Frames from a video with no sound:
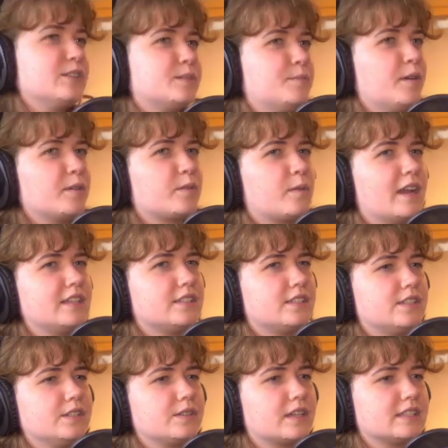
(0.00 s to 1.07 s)
both ways
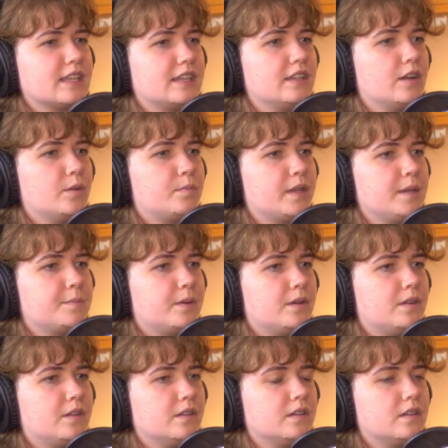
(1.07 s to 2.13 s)
too, because I know
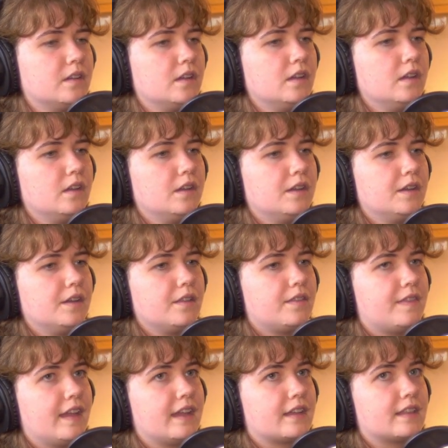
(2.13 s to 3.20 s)
people
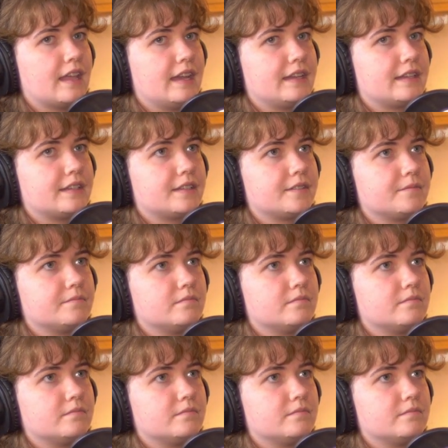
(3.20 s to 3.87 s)
think like,